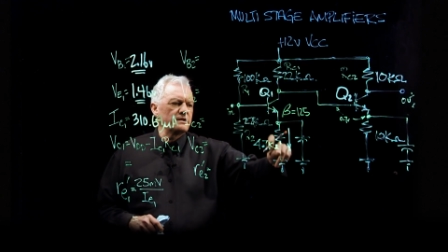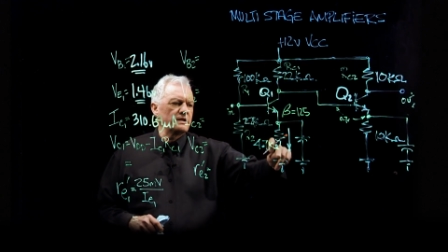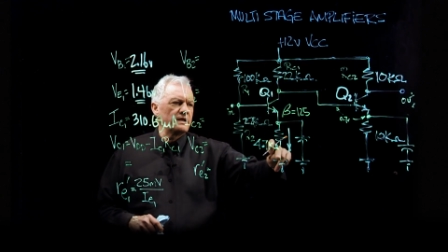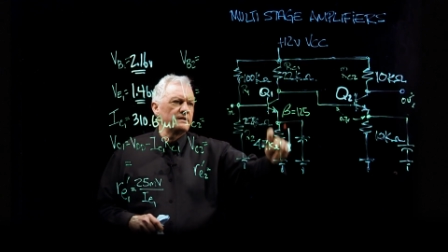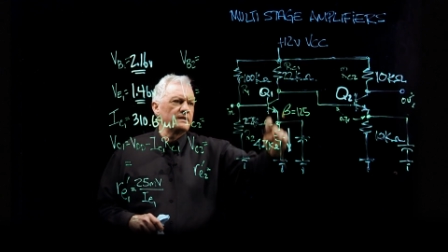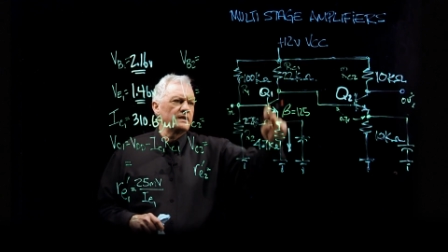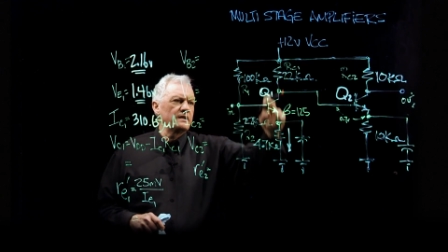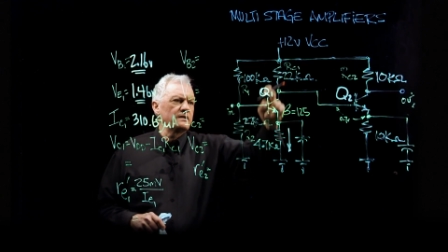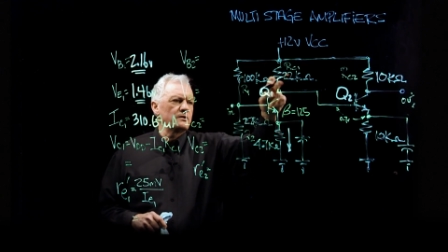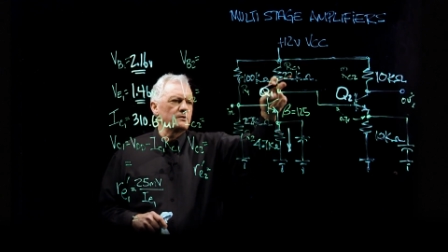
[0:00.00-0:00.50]

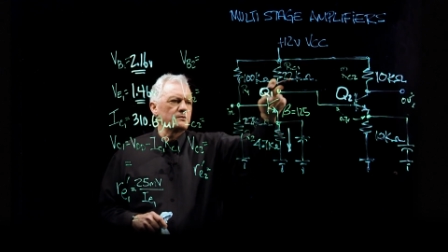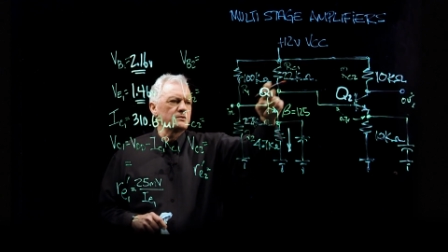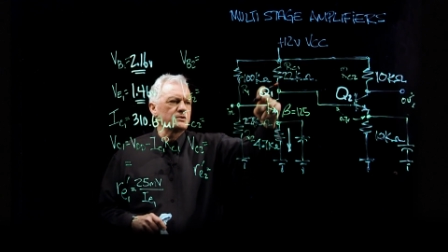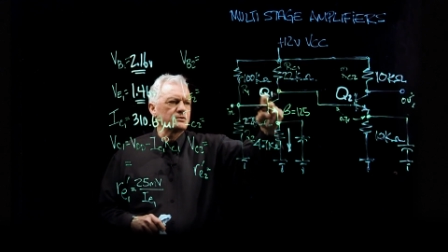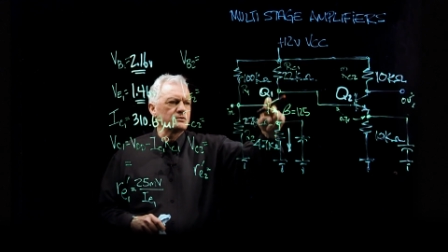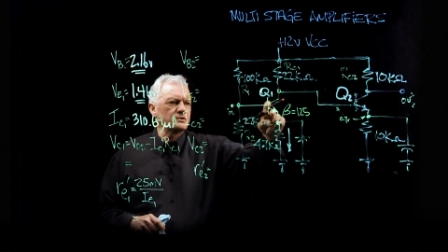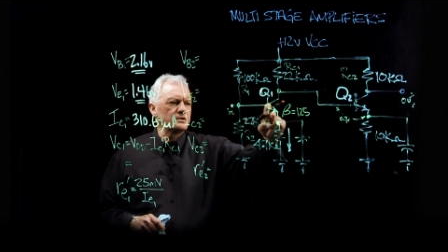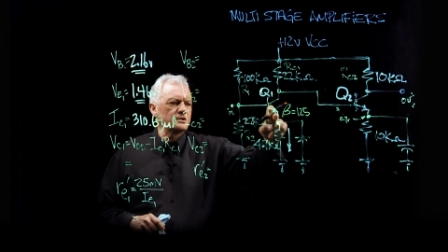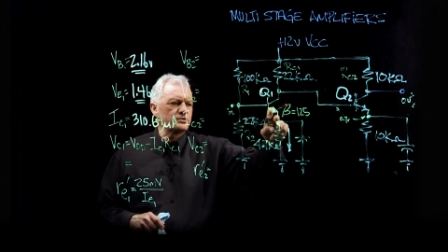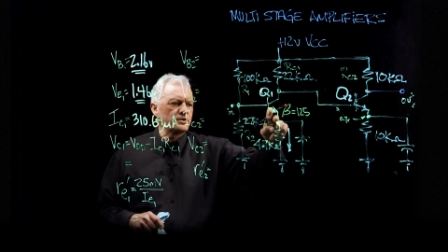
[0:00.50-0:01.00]
and then goes
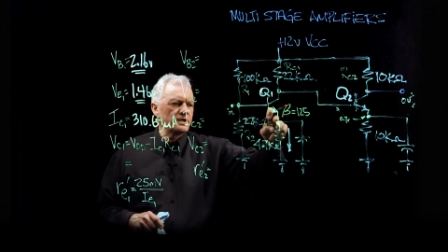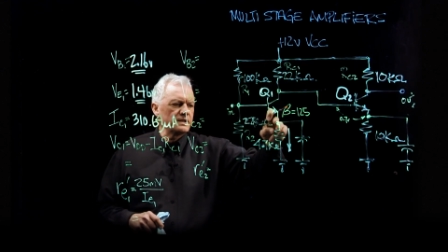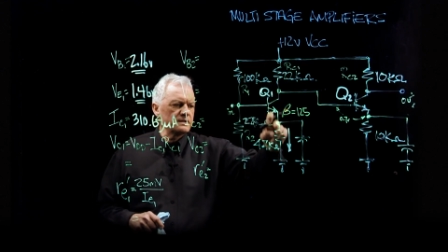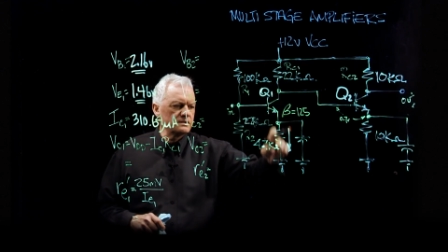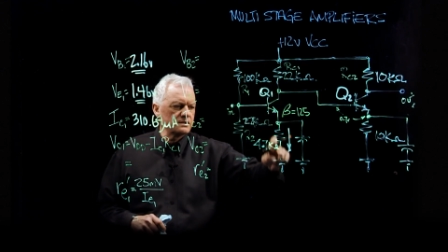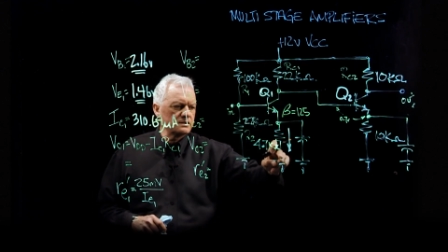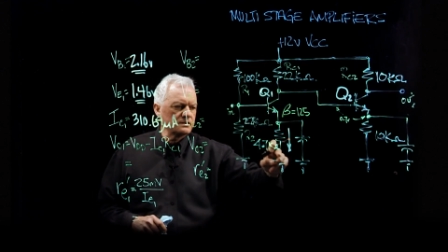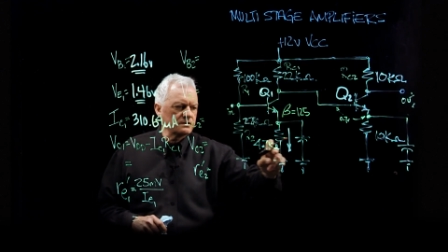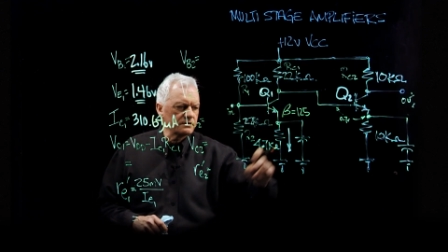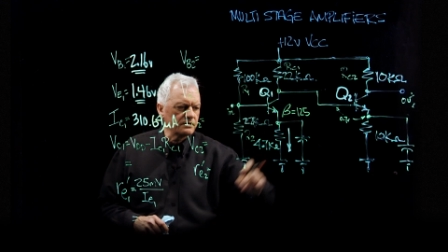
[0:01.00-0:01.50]
through the
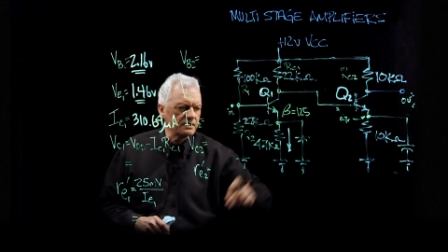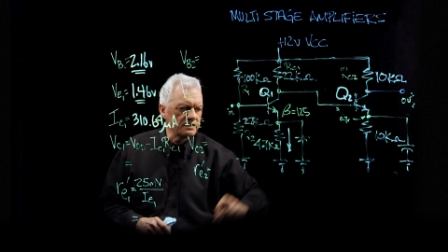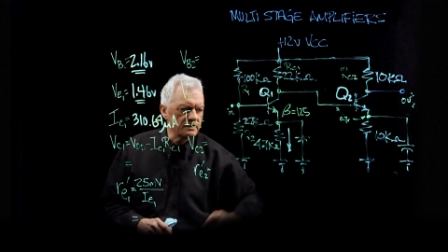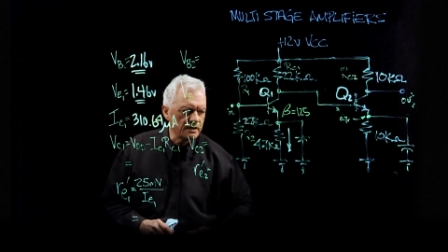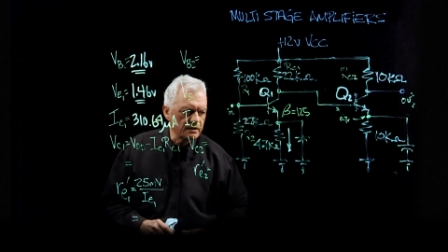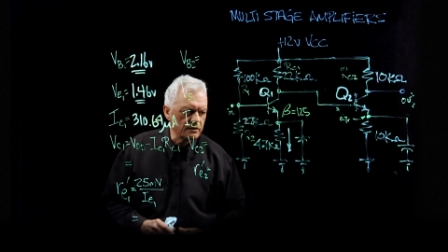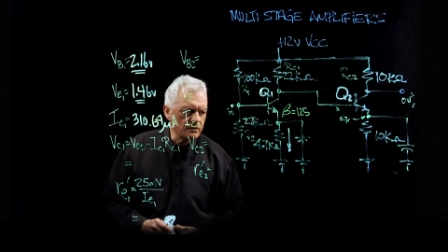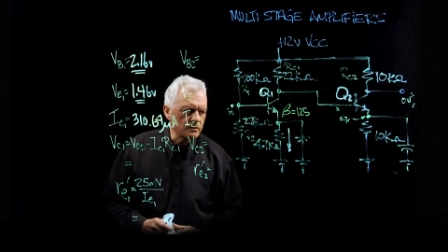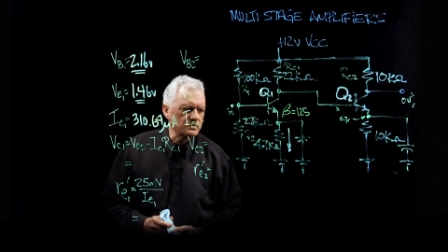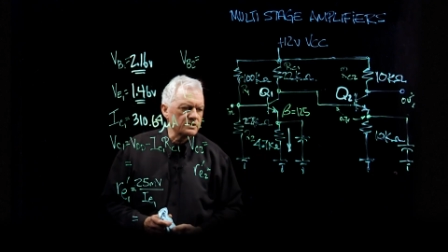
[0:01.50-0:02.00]
transistor and
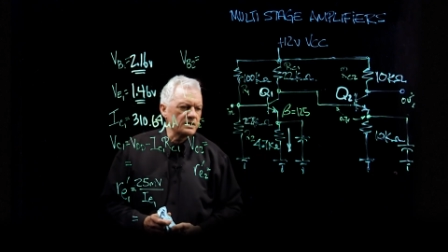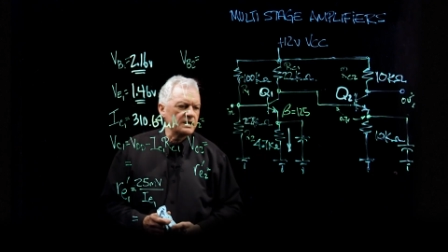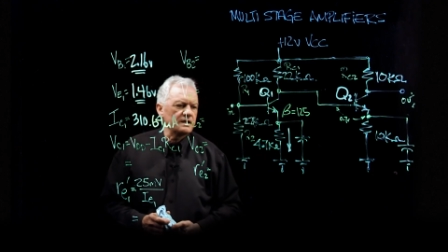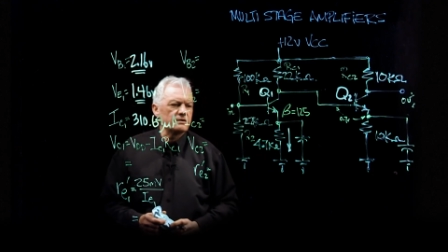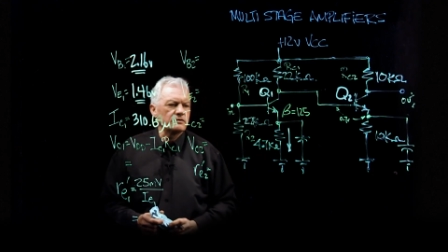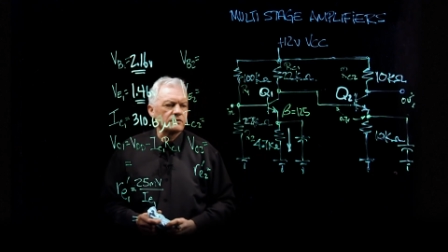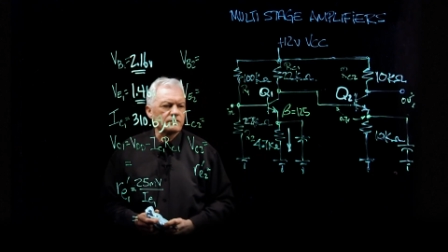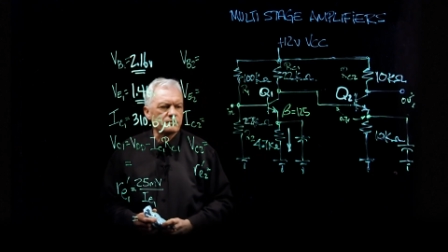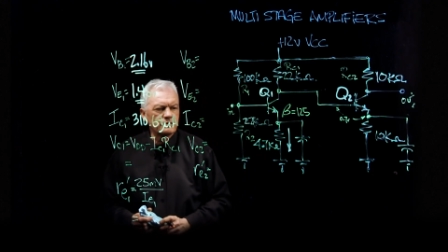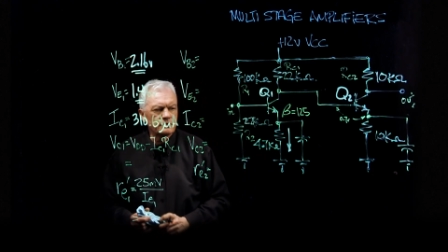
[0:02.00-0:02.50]
then goes
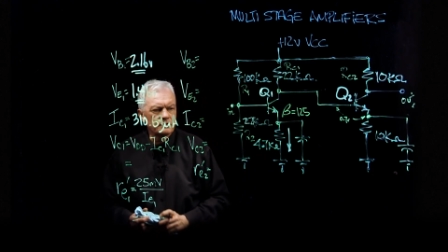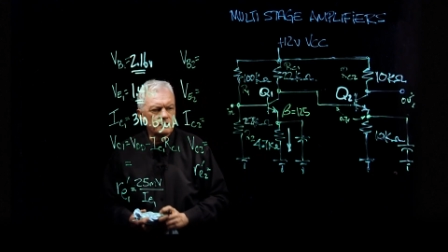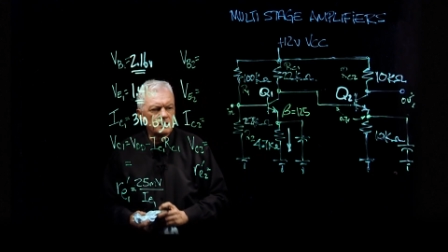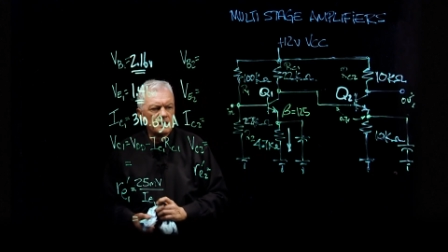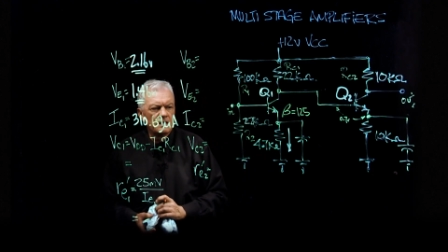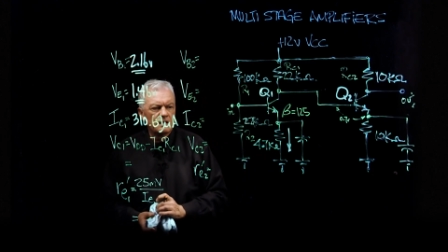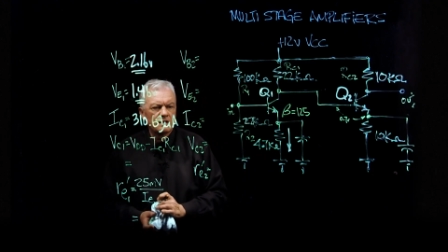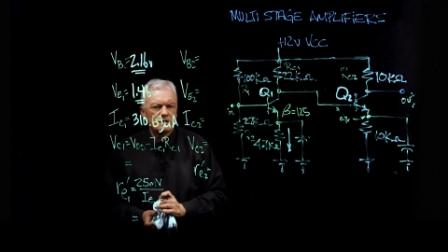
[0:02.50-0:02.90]
down through